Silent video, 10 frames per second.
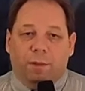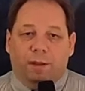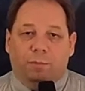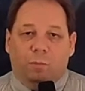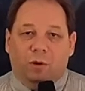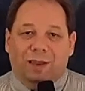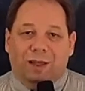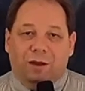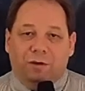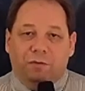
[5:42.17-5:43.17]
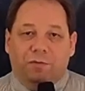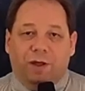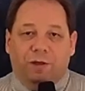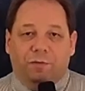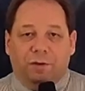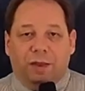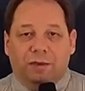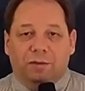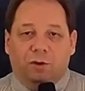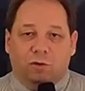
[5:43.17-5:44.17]
but more like 105 for
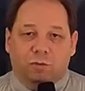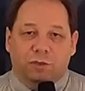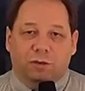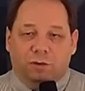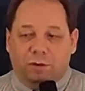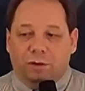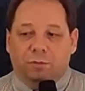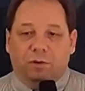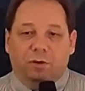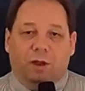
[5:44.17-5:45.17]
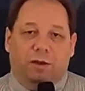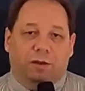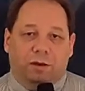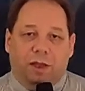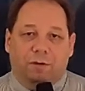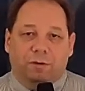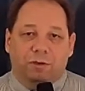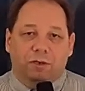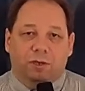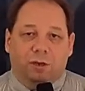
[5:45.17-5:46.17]
nice homes. You know, the, we're talking the
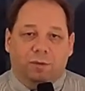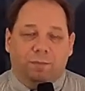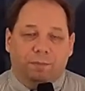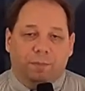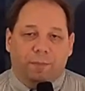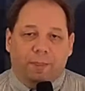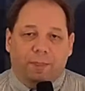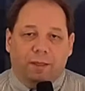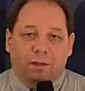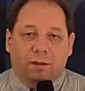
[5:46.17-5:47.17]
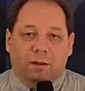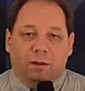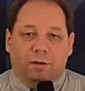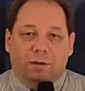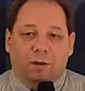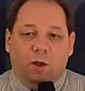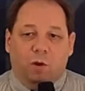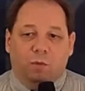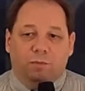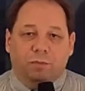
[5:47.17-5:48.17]
average um, uh,
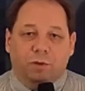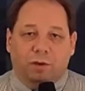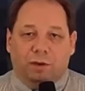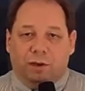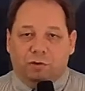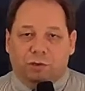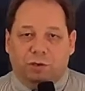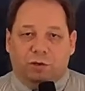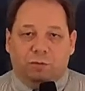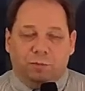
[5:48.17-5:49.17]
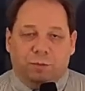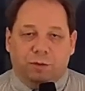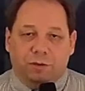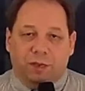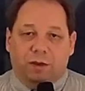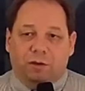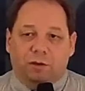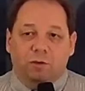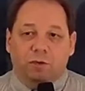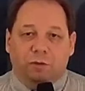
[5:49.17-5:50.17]
home, not luxury homes, because they are
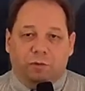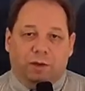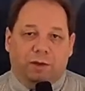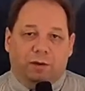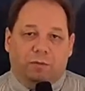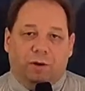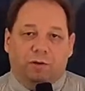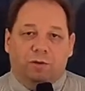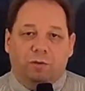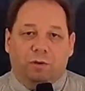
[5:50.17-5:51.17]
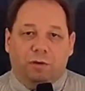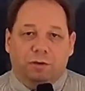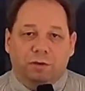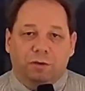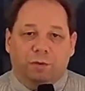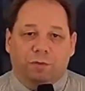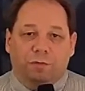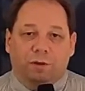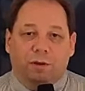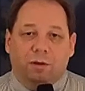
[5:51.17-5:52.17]
usually running at around 200 a square
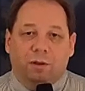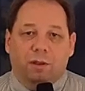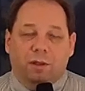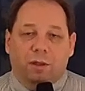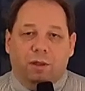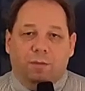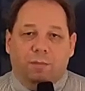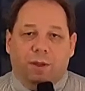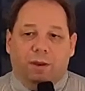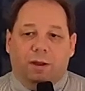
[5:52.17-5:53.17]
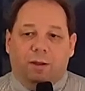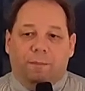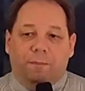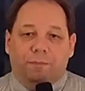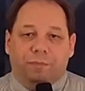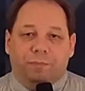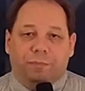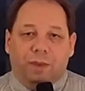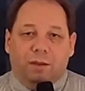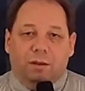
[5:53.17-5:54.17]
foot. But um,
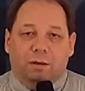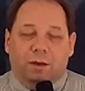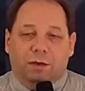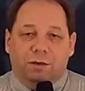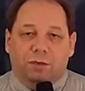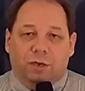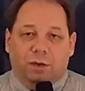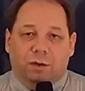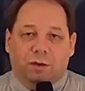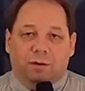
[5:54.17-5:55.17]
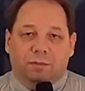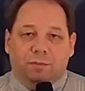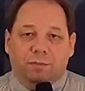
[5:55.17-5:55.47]
there's uh,